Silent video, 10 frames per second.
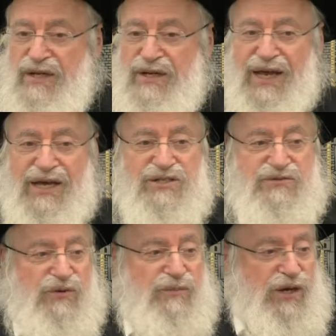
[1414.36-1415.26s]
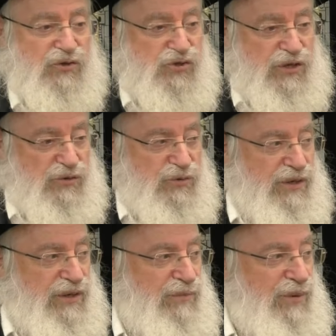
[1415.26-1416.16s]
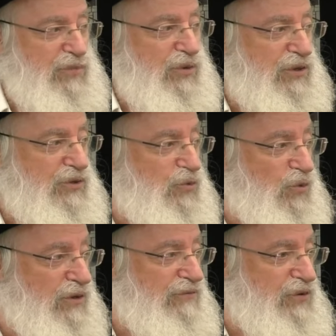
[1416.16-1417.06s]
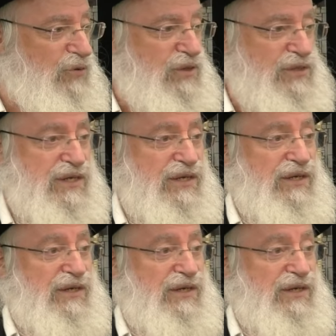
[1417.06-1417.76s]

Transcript: nachas from our children. And my bracha to all of you is